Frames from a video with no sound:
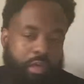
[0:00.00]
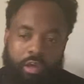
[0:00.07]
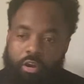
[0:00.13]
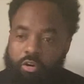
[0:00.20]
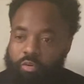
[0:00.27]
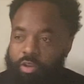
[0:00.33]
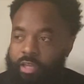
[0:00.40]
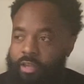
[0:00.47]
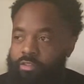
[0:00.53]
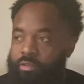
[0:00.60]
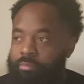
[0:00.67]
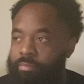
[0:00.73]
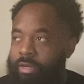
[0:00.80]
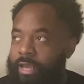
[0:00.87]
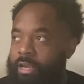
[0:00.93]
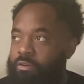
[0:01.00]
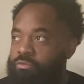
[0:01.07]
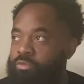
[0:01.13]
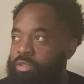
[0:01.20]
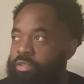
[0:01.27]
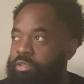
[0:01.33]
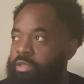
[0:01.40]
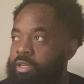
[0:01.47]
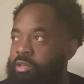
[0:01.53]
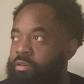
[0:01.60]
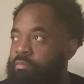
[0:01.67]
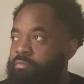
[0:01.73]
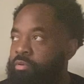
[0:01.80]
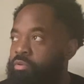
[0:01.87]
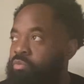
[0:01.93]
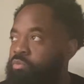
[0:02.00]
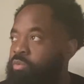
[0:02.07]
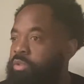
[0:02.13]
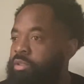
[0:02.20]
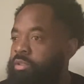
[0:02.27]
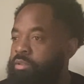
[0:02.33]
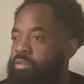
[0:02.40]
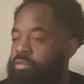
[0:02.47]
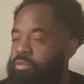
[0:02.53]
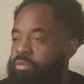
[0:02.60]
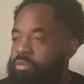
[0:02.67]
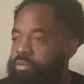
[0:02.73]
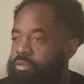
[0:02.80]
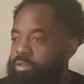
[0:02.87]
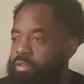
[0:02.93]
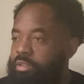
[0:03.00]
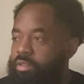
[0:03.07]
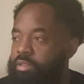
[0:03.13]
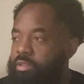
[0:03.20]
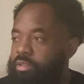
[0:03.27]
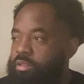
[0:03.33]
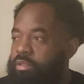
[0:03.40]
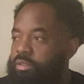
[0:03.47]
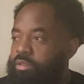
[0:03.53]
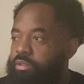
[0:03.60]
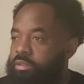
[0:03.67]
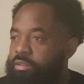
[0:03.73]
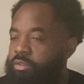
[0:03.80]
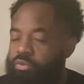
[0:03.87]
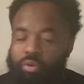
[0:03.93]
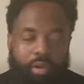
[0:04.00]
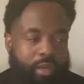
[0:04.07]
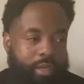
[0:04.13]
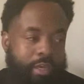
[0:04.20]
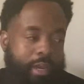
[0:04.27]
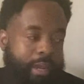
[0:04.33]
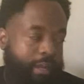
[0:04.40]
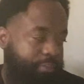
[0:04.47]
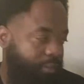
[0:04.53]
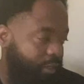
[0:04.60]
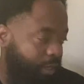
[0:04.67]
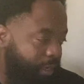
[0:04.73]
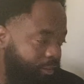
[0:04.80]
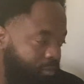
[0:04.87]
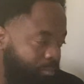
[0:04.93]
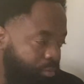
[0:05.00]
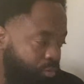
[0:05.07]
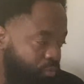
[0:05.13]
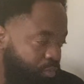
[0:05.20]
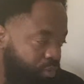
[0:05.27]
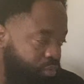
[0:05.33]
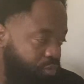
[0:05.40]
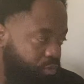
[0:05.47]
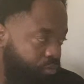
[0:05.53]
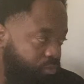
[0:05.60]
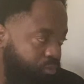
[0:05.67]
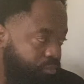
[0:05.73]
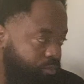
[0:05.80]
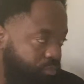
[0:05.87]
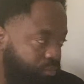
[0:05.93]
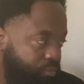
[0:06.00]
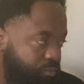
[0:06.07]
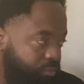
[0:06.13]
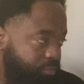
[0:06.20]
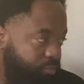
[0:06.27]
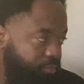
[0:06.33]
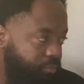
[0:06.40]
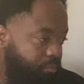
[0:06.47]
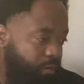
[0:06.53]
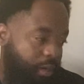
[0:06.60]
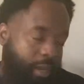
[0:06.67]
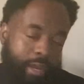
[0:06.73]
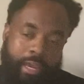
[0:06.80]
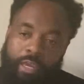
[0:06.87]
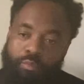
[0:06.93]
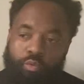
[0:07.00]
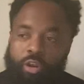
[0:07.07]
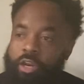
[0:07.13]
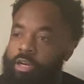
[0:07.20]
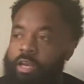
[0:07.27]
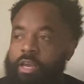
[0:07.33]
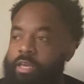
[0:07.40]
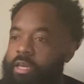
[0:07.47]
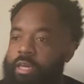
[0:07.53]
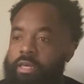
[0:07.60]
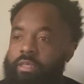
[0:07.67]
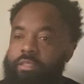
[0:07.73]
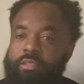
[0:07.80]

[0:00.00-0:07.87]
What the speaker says: I only got the black one and the blue one. I think I got the blue one too. But I ain't wearing that yet.